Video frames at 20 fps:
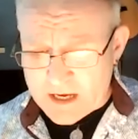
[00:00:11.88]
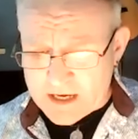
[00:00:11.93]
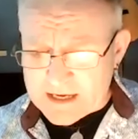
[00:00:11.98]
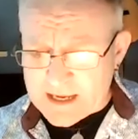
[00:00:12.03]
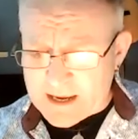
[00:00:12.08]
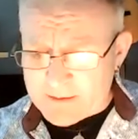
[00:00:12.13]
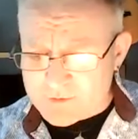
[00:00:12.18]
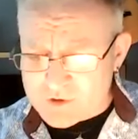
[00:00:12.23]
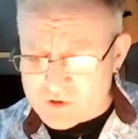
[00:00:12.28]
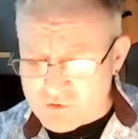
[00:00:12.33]

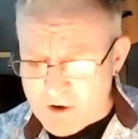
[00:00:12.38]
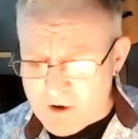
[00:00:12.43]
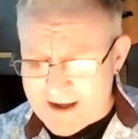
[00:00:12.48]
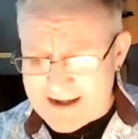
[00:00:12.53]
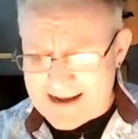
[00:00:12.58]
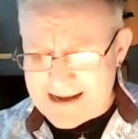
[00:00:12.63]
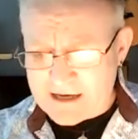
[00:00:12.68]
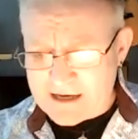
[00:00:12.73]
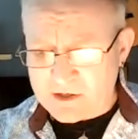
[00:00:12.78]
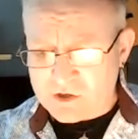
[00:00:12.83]
kept
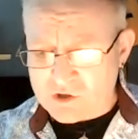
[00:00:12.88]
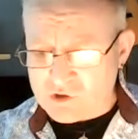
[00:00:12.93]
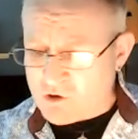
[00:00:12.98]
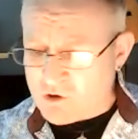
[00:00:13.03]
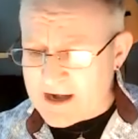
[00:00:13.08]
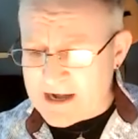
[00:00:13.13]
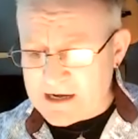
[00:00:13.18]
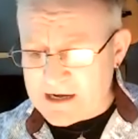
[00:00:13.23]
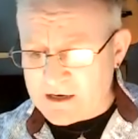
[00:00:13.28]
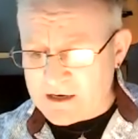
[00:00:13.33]
treading,
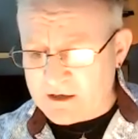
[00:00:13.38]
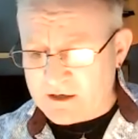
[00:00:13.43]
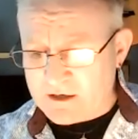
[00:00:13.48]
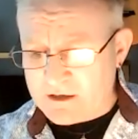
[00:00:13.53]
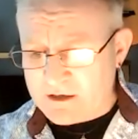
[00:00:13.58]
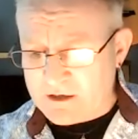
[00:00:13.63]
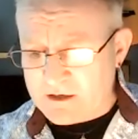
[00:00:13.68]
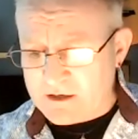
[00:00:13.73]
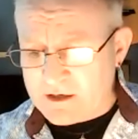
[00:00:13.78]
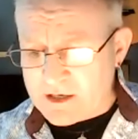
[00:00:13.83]

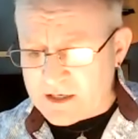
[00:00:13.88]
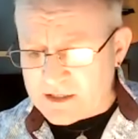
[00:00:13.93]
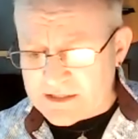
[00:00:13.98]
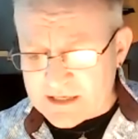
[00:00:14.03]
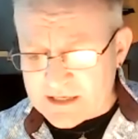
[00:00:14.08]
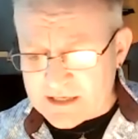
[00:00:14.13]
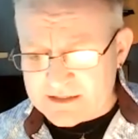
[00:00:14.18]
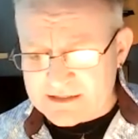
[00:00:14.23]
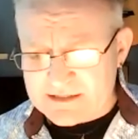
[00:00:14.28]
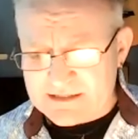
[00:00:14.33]

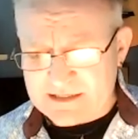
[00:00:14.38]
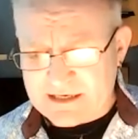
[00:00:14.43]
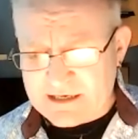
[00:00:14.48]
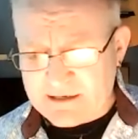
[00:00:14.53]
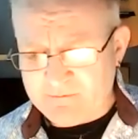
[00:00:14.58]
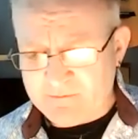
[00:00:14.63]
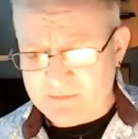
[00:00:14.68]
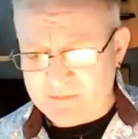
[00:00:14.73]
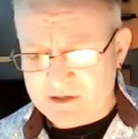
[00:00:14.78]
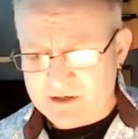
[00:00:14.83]
till it
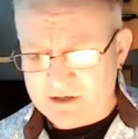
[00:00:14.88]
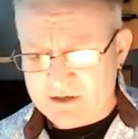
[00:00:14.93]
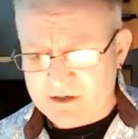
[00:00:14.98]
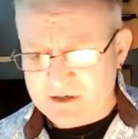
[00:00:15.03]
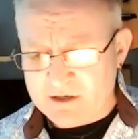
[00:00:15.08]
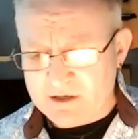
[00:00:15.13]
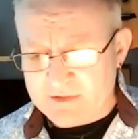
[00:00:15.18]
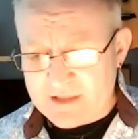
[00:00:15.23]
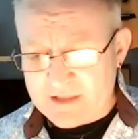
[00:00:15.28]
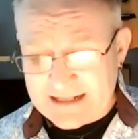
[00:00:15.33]
seemed
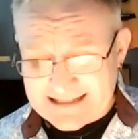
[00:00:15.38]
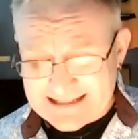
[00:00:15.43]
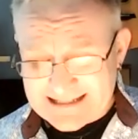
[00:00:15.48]
that